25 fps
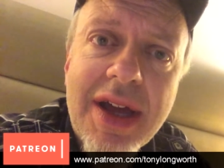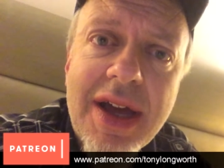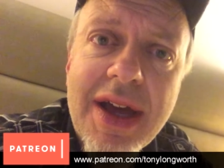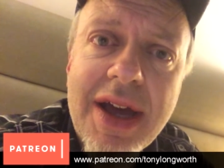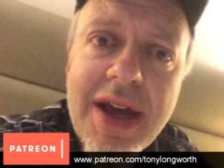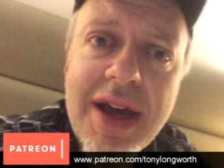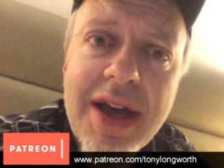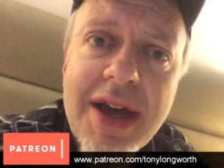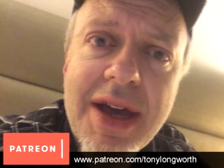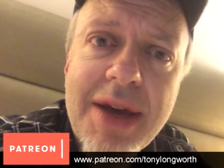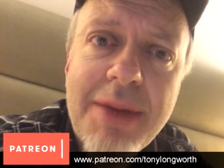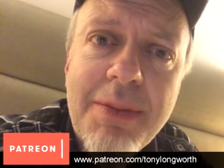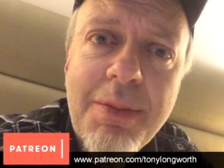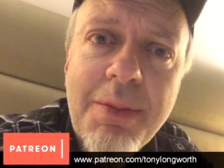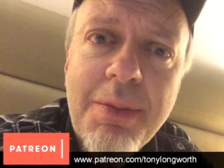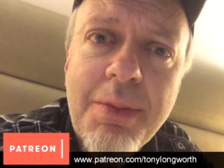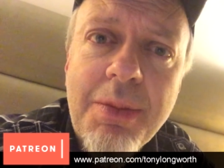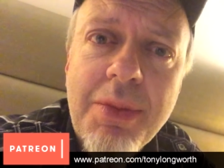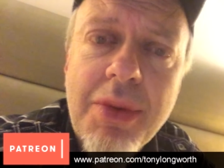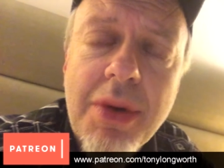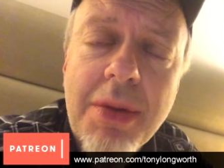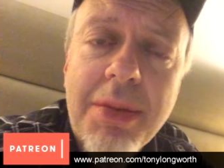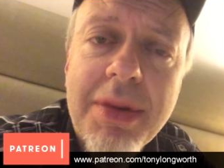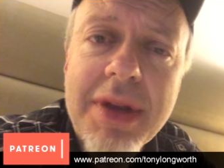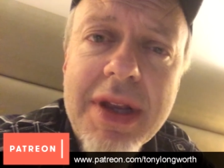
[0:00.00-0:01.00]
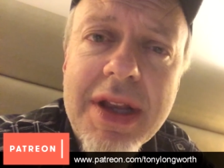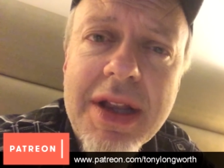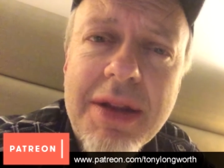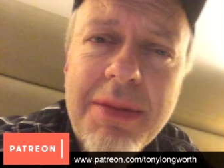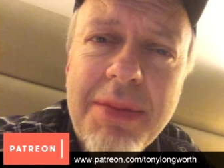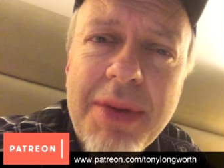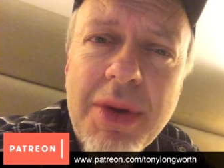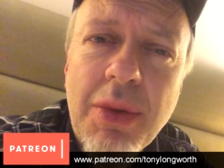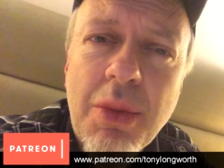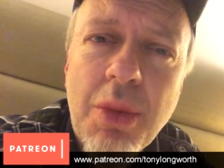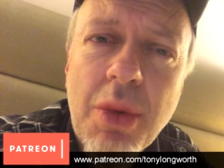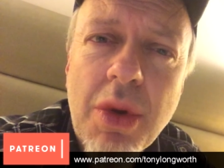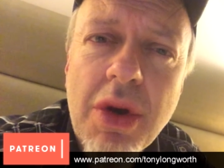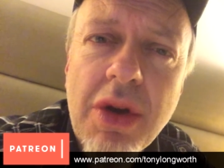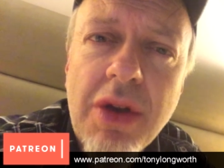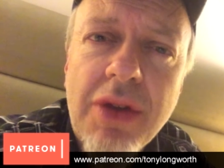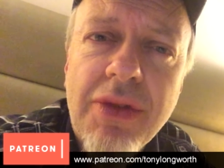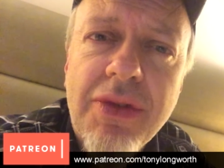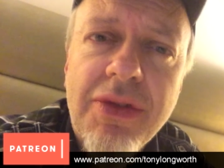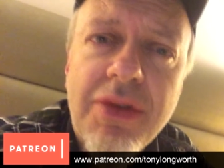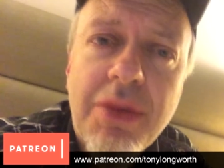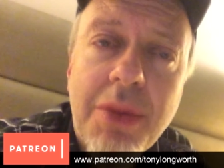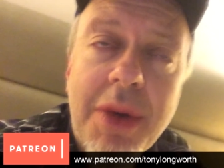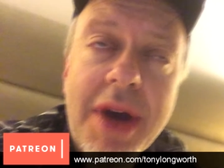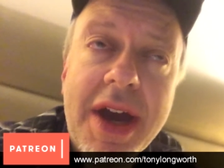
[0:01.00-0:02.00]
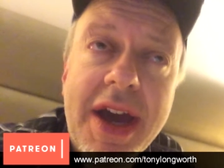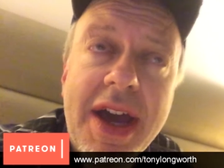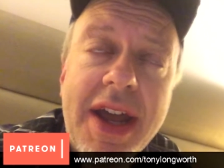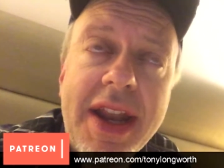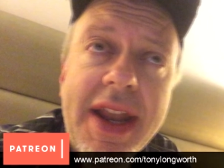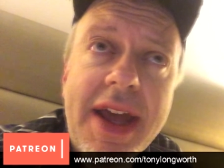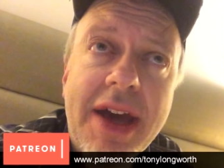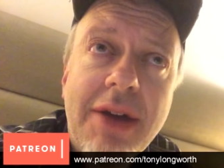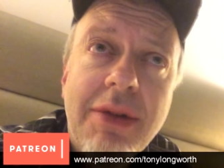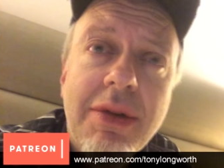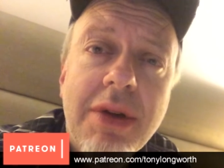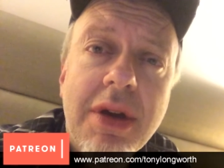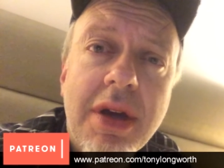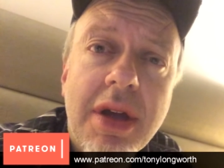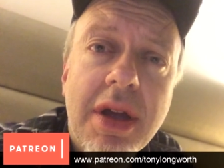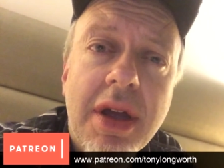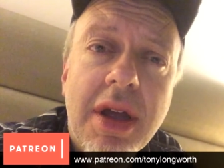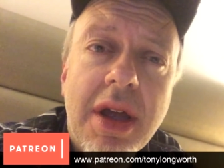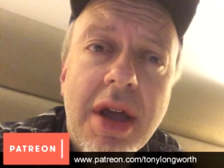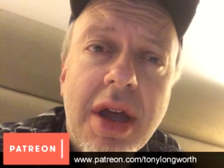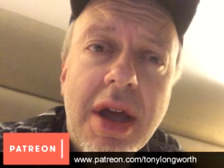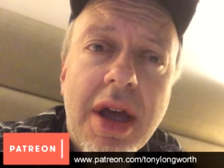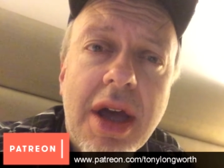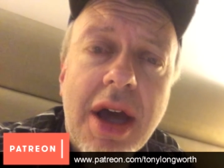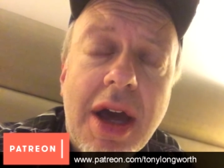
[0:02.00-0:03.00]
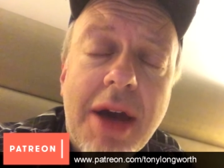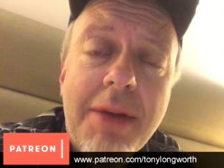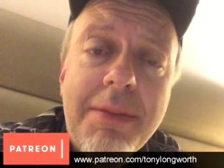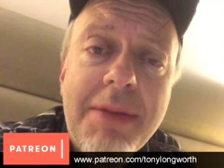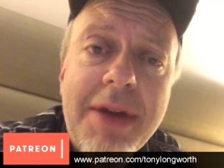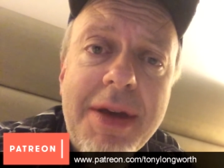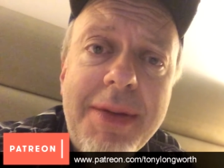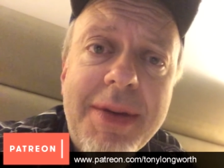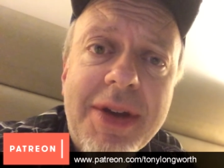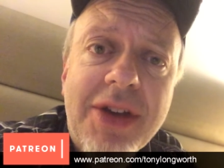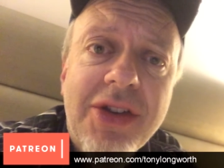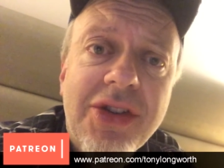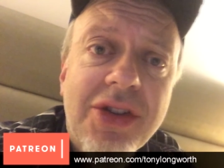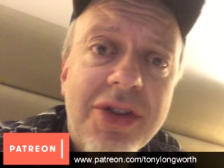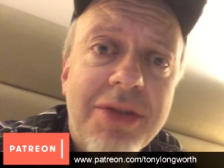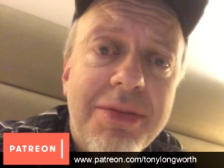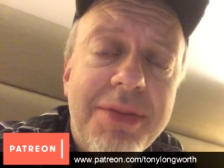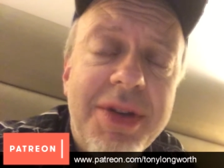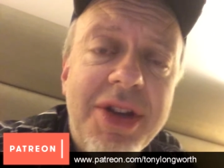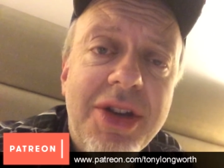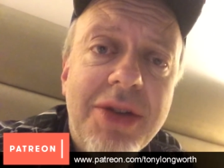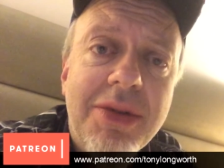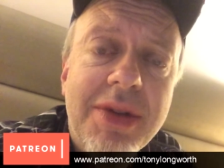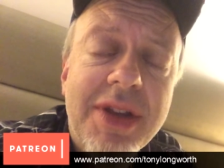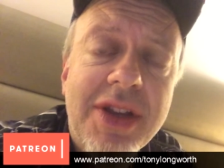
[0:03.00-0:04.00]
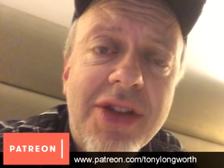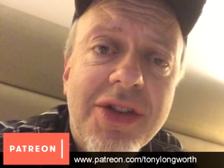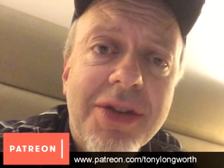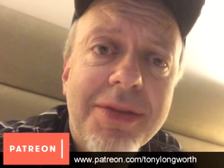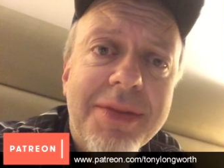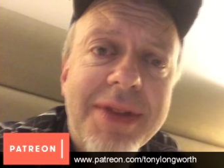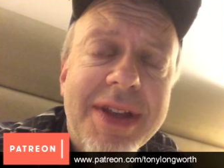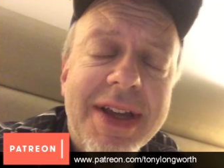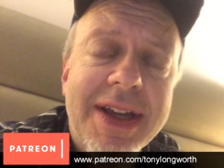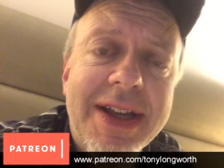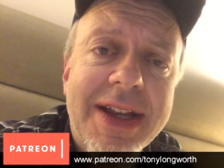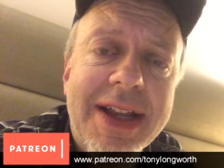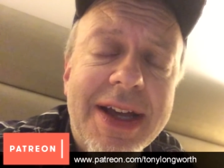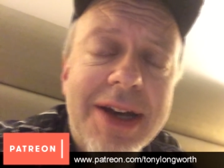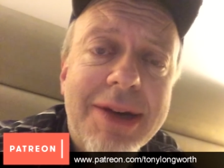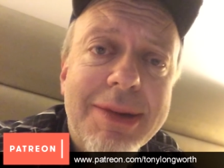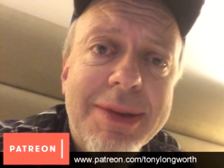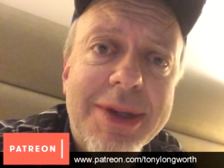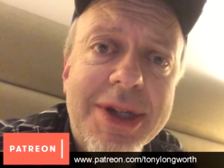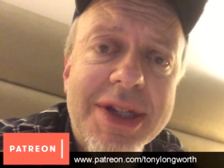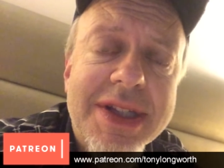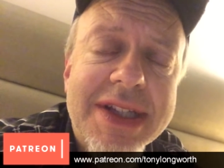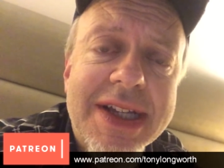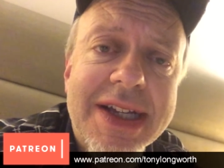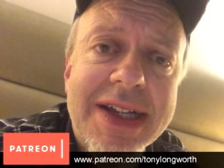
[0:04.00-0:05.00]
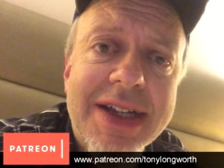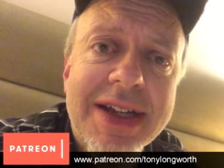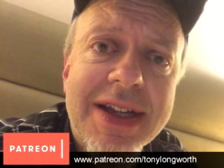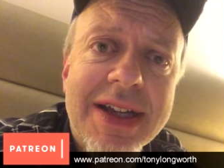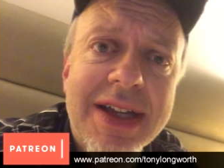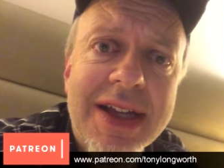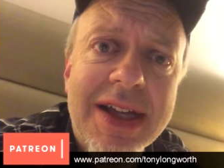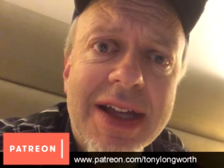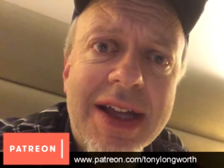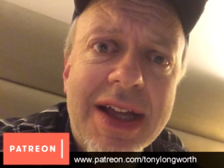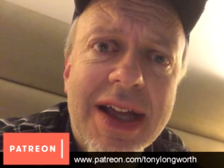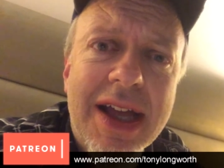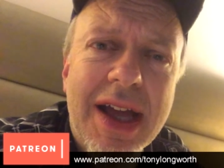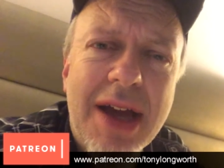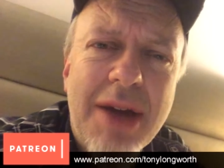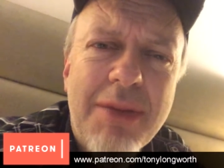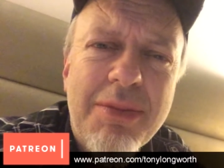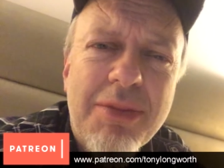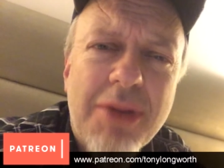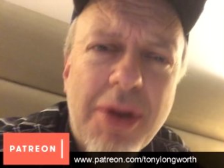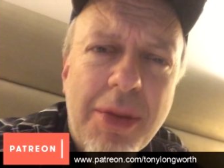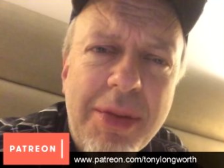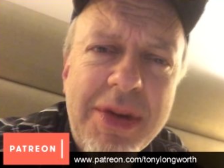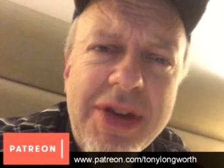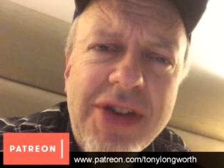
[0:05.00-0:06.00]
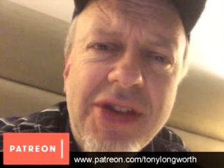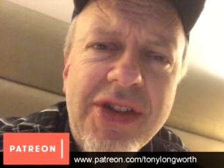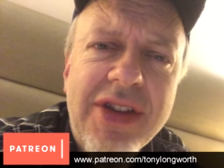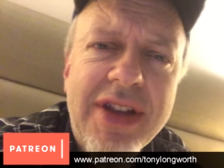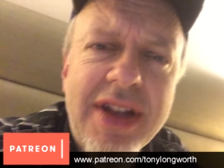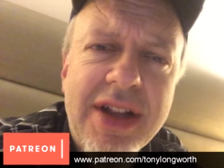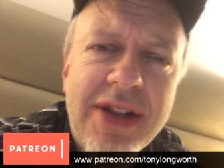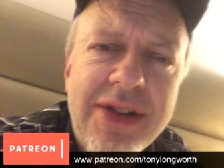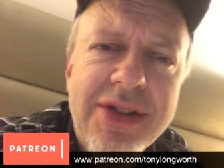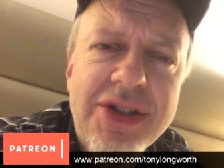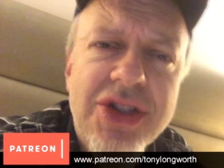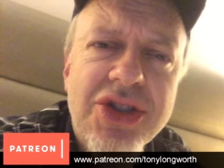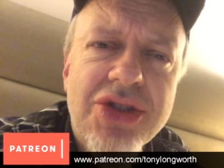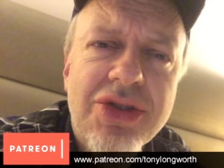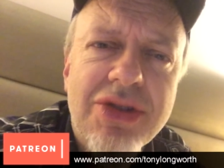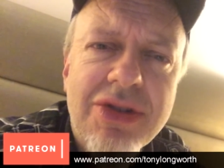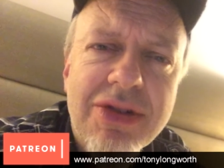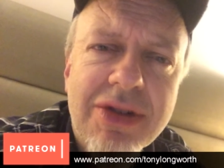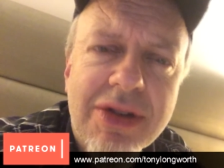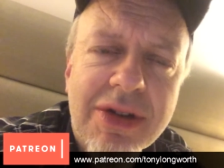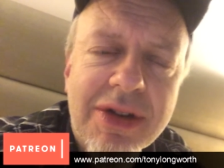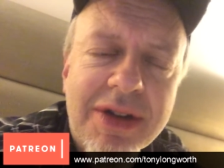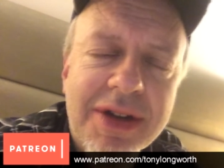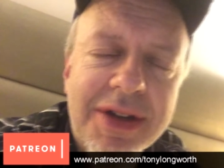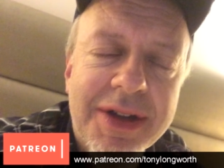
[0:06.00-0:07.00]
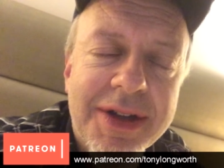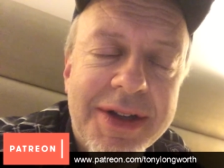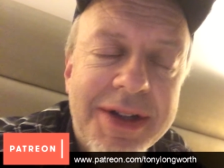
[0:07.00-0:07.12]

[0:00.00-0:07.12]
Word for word: Um, probably a little bit worse for wear now. Maybe I shouldn't be doing this update now because I'm probably still drunk.